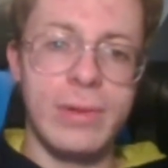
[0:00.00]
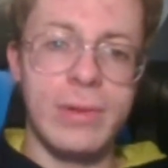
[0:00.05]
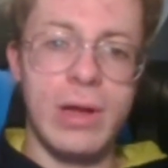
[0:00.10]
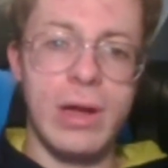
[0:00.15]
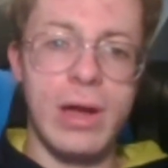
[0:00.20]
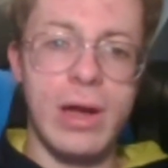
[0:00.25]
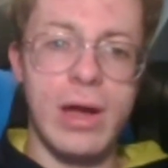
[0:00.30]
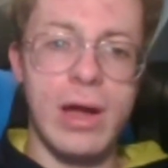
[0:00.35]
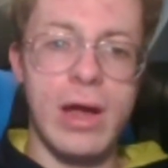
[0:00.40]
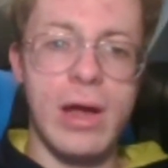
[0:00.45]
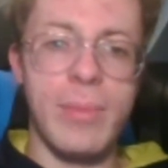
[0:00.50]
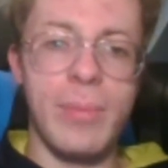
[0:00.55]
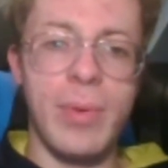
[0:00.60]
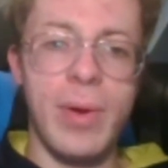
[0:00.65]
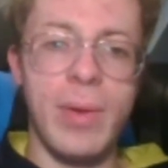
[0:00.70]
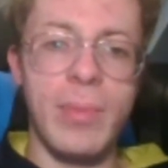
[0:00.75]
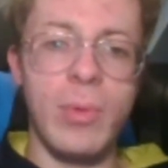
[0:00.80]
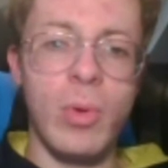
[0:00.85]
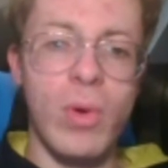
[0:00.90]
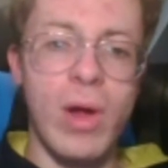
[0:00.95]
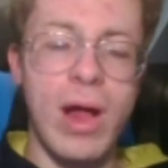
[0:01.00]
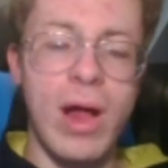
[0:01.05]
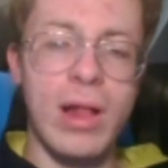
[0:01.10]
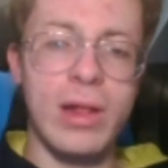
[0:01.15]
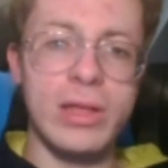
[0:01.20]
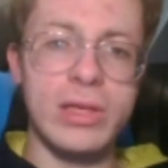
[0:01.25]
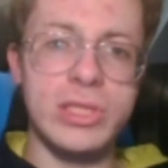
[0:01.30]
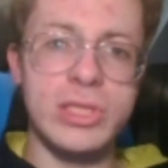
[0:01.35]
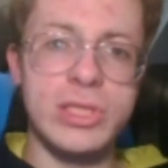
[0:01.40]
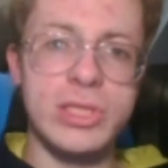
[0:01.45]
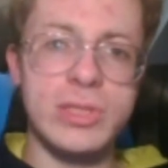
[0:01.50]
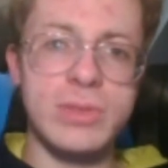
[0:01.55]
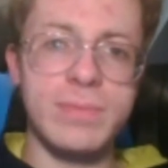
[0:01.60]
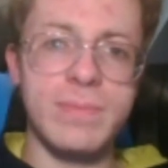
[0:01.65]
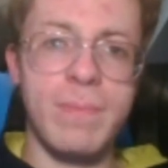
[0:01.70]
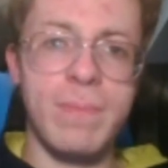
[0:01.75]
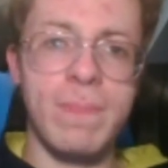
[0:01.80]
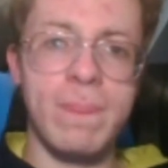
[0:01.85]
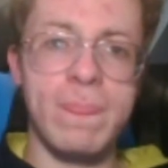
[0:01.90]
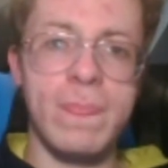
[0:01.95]
Bubba Wallace
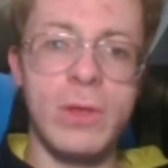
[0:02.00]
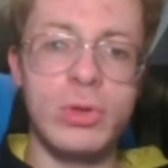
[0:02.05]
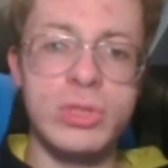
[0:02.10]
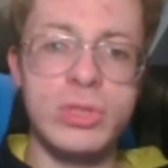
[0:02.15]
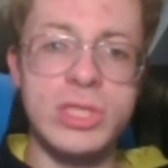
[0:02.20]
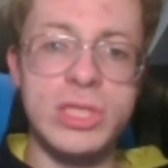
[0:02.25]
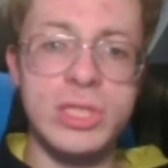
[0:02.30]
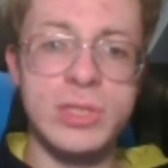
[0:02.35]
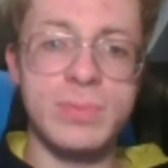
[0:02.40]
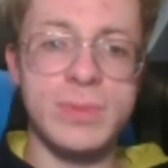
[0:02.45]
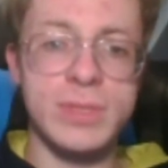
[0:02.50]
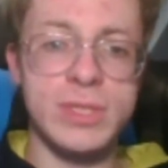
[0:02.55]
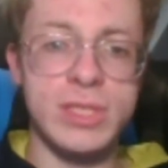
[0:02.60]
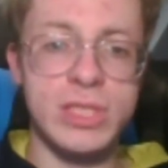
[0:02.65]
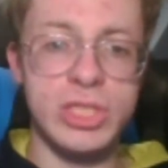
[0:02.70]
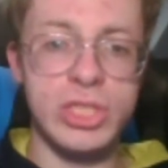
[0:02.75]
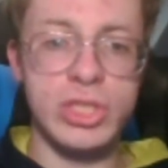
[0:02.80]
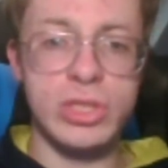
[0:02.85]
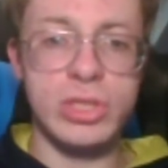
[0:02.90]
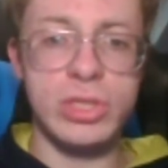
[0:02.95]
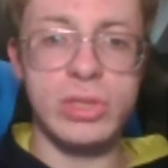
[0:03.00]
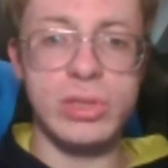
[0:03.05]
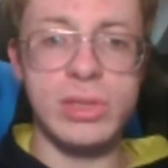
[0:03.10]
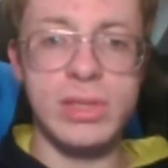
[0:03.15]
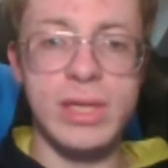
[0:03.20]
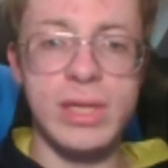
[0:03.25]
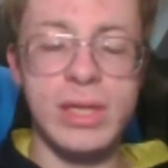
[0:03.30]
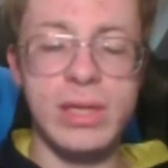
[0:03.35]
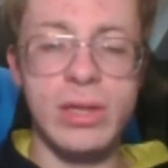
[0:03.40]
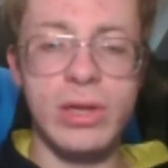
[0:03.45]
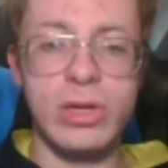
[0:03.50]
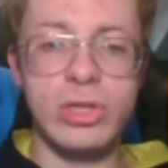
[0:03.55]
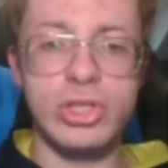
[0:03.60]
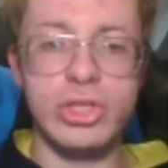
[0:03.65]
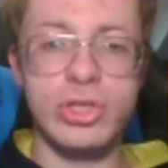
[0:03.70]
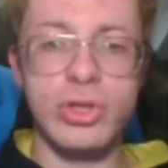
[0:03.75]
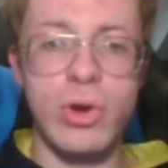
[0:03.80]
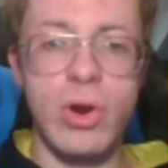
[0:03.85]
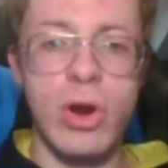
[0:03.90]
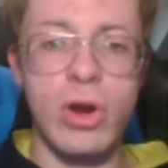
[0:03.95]
used his position to lead a
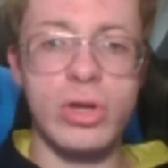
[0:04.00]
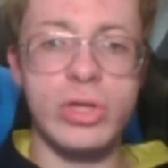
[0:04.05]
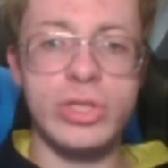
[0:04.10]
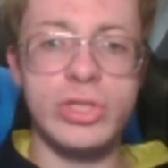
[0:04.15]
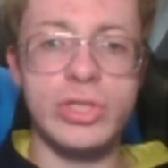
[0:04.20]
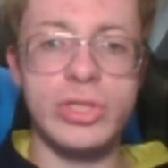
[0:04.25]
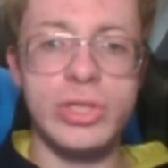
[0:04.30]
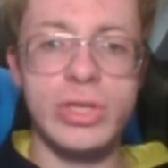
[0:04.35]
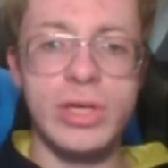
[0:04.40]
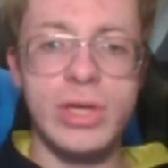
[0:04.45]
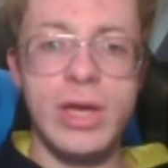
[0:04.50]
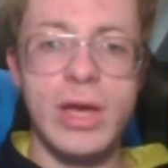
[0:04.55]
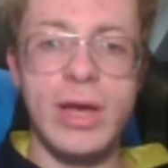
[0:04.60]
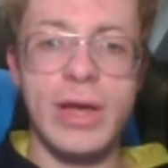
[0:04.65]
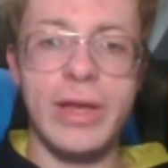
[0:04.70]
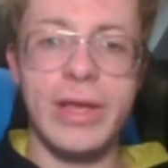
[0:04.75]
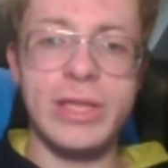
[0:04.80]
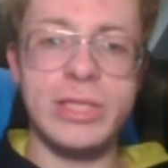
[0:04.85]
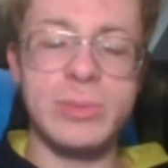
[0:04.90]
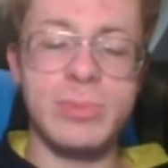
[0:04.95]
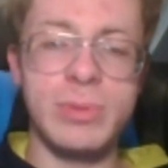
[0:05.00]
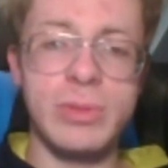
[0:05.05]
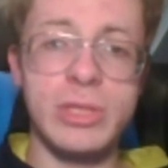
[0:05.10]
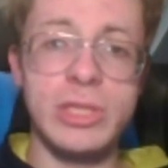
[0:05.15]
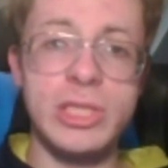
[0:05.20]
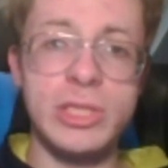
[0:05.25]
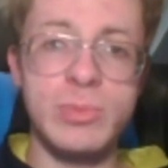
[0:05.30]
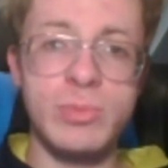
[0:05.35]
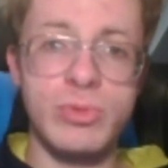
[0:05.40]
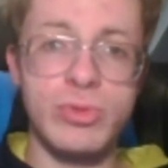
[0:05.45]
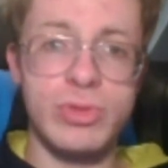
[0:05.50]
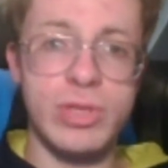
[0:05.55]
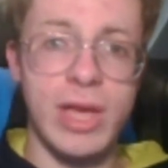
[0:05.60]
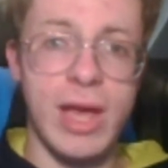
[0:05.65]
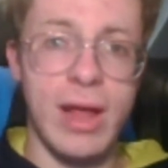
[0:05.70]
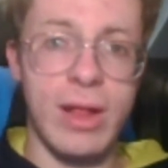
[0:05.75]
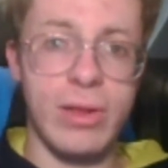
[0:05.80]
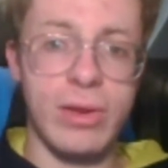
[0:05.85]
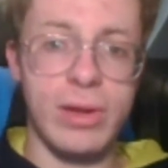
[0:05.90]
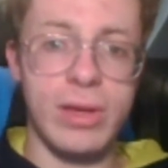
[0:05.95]
charge against police
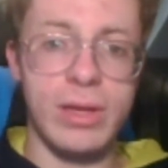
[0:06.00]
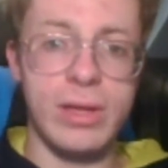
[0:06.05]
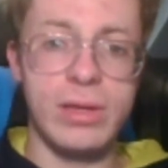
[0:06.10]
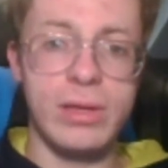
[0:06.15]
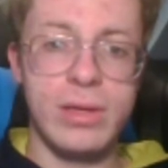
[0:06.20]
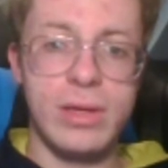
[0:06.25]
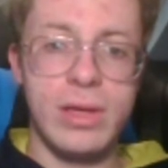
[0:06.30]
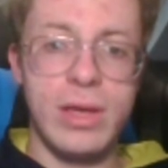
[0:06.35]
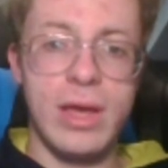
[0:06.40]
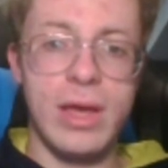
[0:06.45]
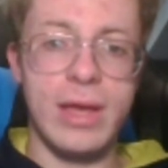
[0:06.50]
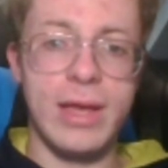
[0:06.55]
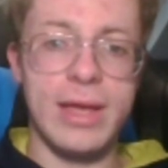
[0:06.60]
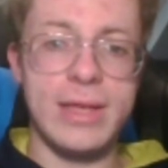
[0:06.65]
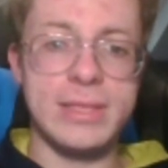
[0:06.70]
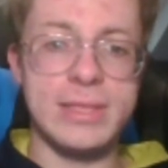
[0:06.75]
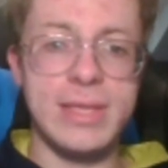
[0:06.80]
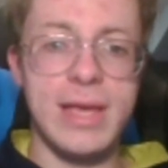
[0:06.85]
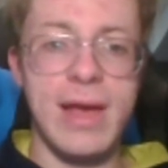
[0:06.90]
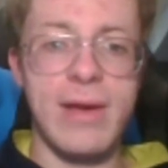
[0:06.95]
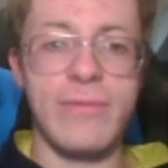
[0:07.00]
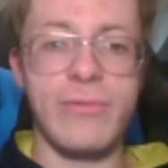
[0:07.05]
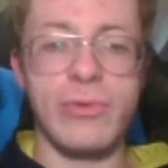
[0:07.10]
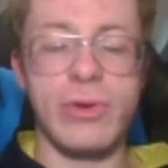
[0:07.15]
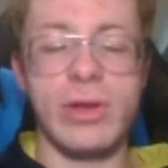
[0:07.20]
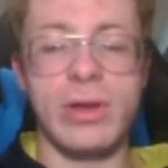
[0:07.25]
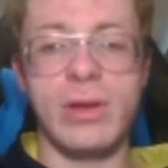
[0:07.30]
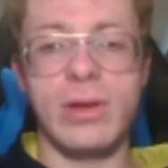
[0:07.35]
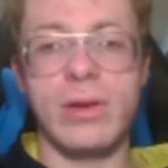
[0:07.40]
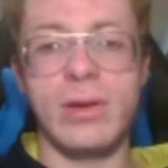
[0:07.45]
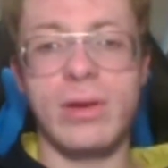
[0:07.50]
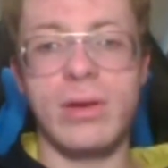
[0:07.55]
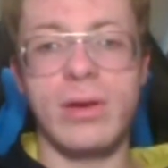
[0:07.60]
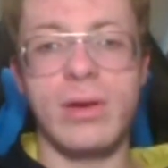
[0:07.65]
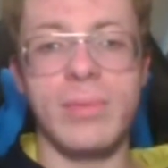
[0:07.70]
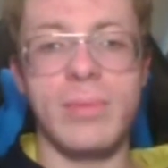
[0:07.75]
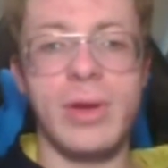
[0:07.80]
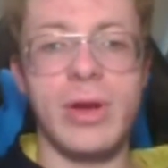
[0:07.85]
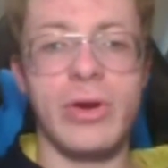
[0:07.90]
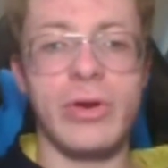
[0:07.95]
brutality against the African
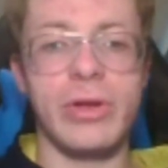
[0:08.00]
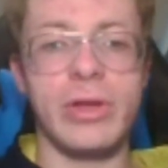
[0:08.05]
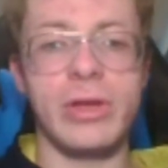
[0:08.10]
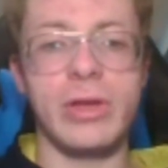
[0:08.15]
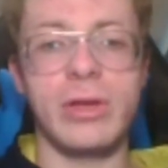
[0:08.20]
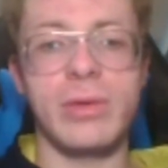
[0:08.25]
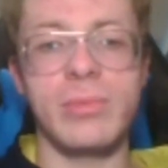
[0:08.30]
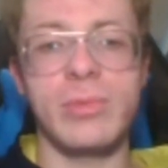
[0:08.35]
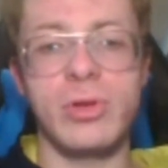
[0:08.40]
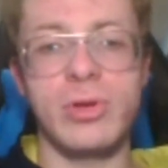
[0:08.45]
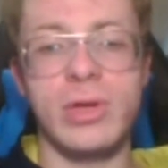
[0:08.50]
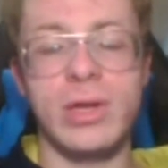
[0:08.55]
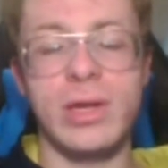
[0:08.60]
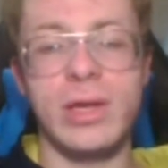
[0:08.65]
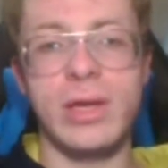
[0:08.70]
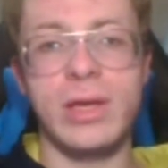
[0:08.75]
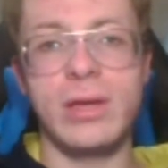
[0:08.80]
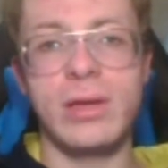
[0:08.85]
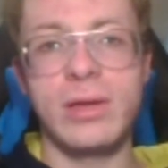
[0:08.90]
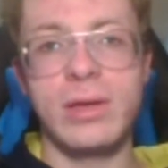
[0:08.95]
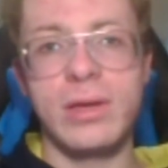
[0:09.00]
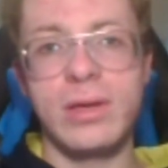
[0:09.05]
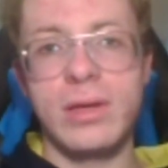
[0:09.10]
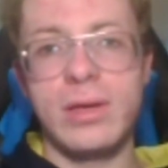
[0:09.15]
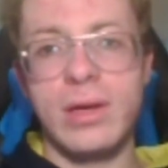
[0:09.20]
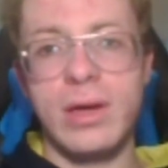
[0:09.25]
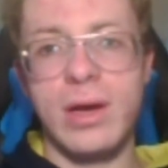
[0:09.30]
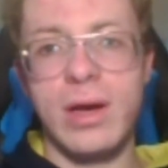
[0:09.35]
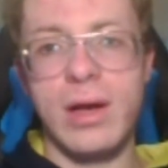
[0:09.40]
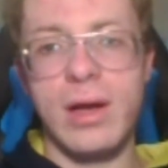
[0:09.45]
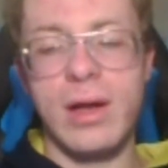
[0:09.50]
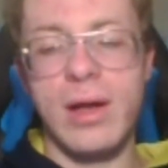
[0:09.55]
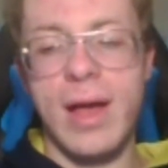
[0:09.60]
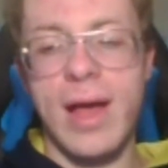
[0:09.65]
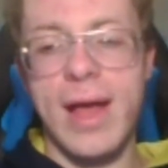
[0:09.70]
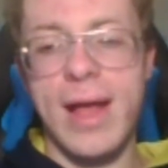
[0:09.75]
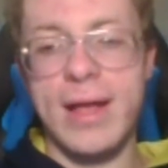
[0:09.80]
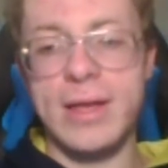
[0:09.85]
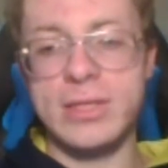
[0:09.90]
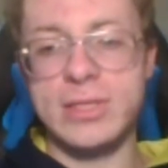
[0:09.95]
American community,
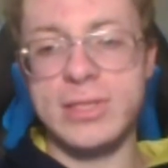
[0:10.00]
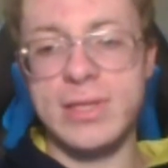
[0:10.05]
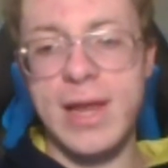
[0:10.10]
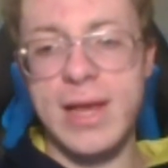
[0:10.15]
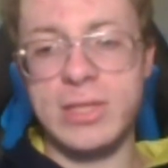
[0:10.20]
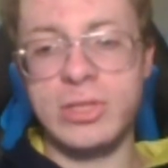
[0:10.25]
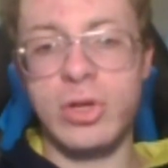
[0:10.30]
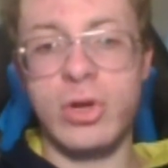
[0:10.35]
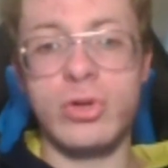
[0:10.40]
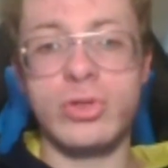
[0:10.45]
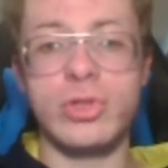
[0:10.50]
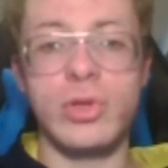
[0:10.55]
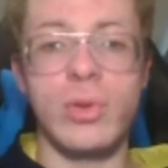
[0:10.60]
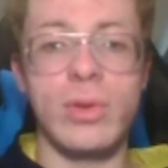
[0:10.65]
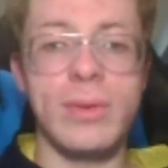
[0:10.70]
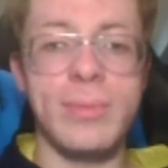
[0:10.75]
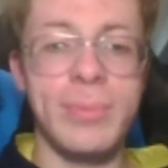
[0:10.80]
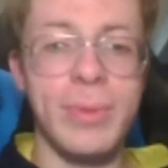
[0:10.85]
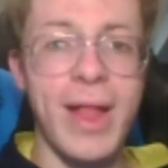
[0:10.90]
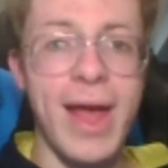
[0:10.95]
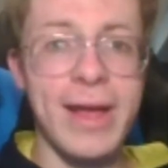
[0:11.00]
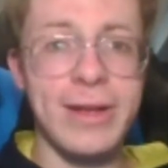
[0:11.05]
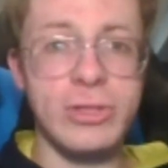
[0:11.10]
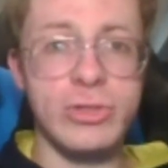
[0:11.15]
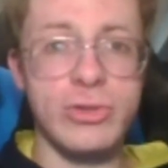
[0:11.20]
as NASCAR's only black